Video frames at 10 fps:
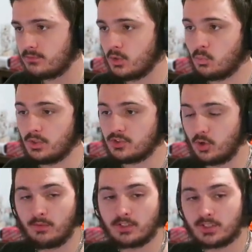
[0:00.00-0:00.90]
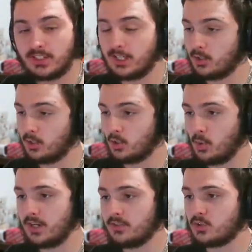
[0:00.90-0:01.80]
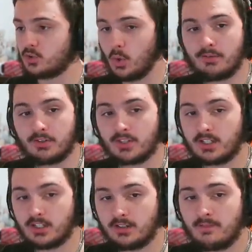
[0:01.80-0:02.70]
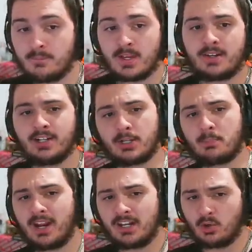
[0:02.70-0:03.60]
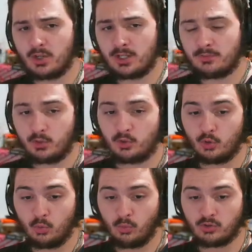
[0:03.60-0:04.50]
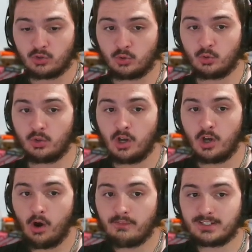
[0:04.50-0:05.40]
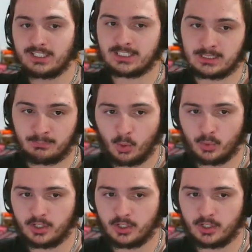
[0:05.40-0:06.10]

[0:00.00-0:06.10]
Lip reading: which obviously they're going to go ahead and store everything in. Now, depending on if you do want to obviously smelt here